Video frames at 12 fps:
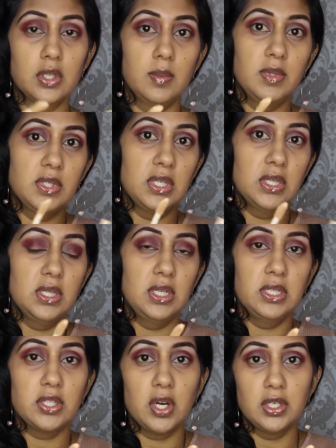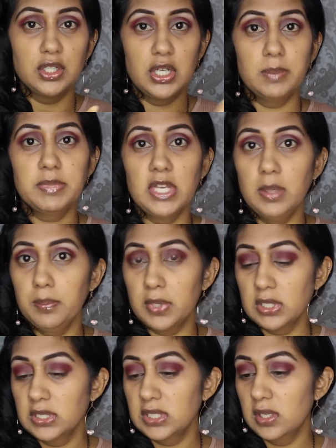I'm using the Tarte Shape Tape
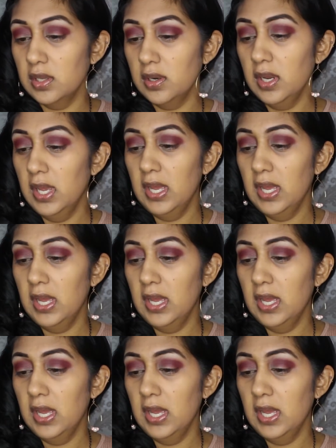concealer